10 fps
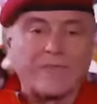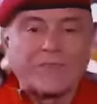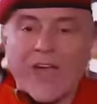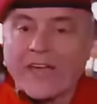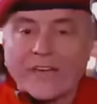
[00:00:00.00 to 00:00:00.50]

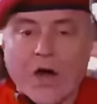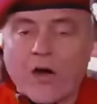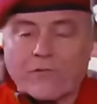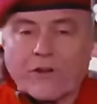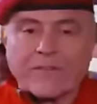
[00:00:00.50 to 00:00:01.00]
They've
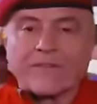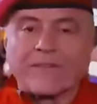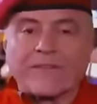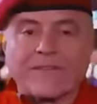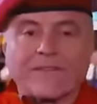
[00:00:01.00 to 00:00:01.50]
taken over.
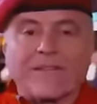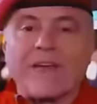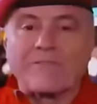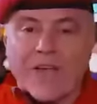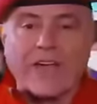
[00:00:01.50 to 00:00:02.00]

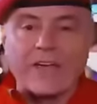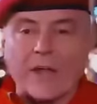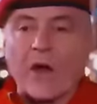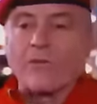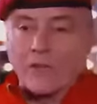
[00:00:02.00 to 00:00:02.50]
They've
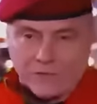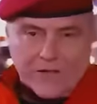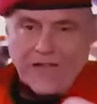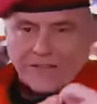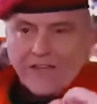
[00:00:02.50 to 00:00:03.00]
taken over.
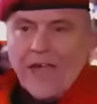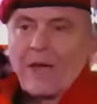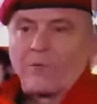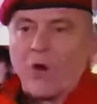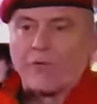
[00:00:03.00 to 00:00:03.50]
You'd like the
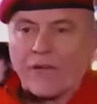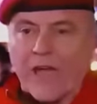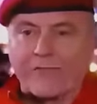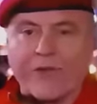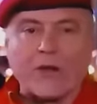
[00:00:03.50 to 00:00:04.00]
camera
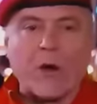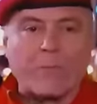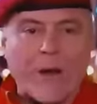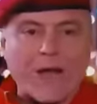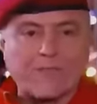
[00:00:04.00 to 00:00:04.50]
over there if at
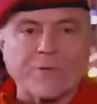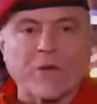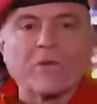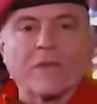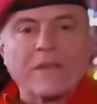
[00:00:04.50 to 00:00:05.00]
all
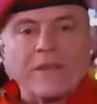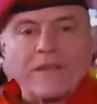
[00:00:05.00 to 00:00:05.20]
possible.